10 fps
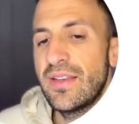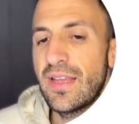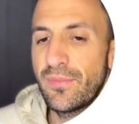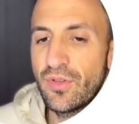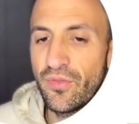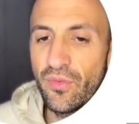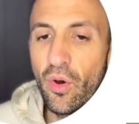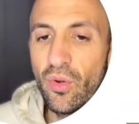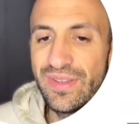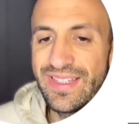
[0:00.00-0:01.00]
terms of
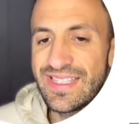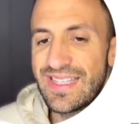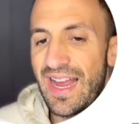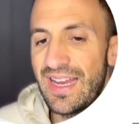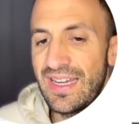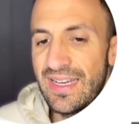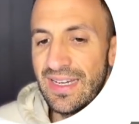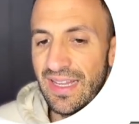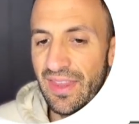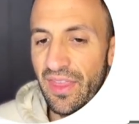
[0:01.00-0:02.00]
all designing
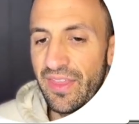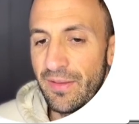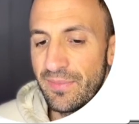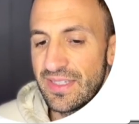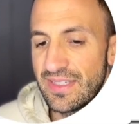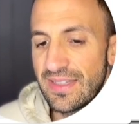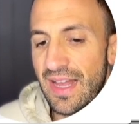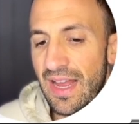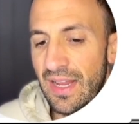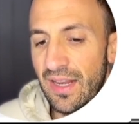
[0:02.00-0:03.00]
and themes,
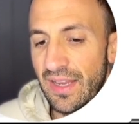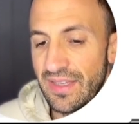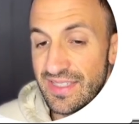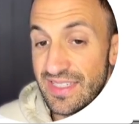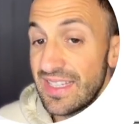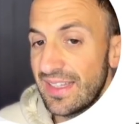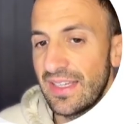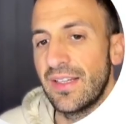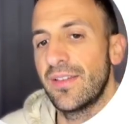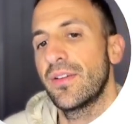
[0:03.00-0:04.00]
style and
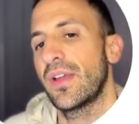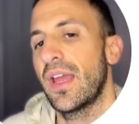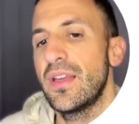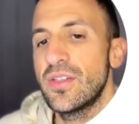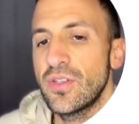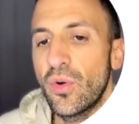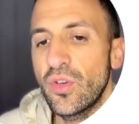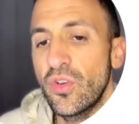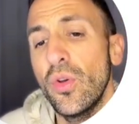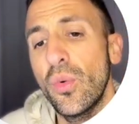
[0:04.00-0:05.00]
settings. Okay, so
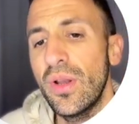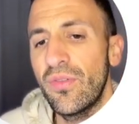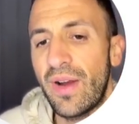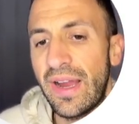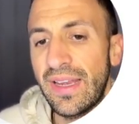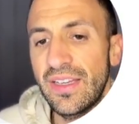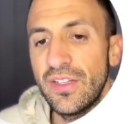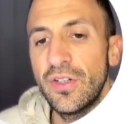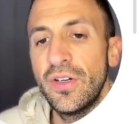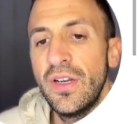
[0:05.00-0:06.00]
you will find
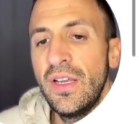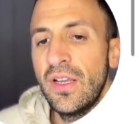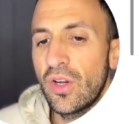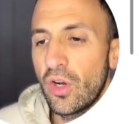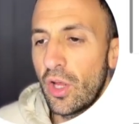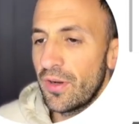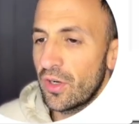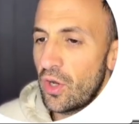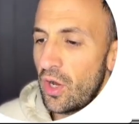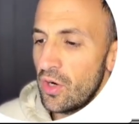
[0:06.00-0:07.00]
here global
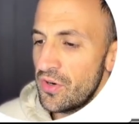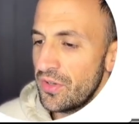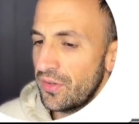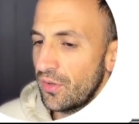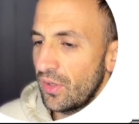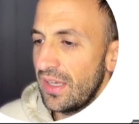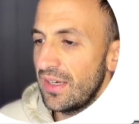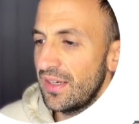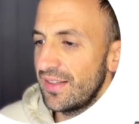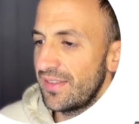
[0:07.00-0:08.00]
colors. So
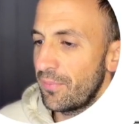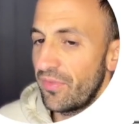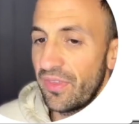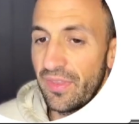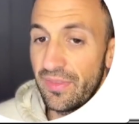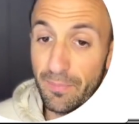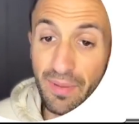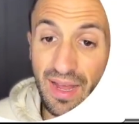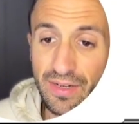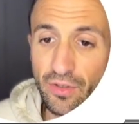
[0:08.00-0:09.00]
here is the
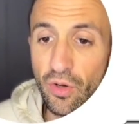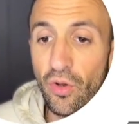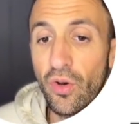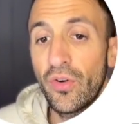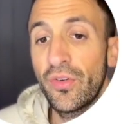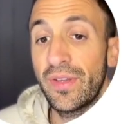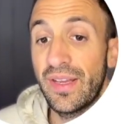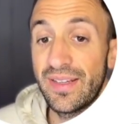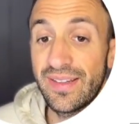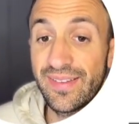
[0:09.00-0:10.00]
palette colors
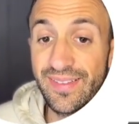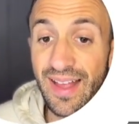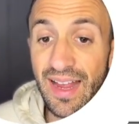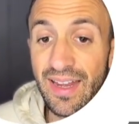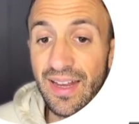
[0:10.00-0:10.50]
and style